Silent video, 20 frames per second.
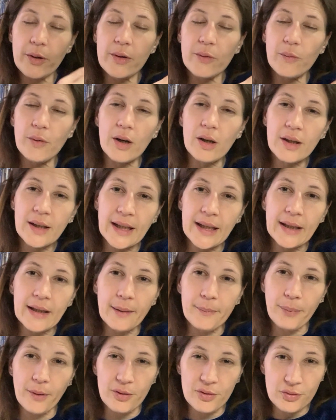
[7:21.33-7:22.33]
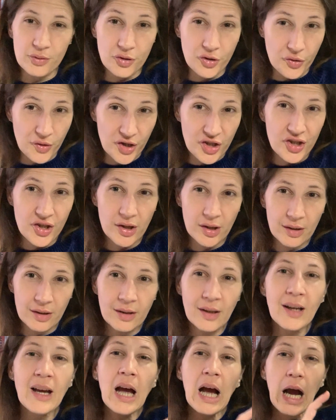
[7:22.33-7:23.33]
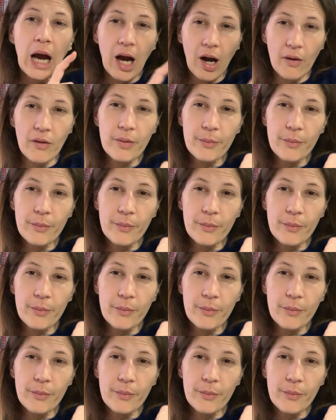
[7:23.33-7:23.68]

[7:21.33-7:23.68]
working about nutrition, how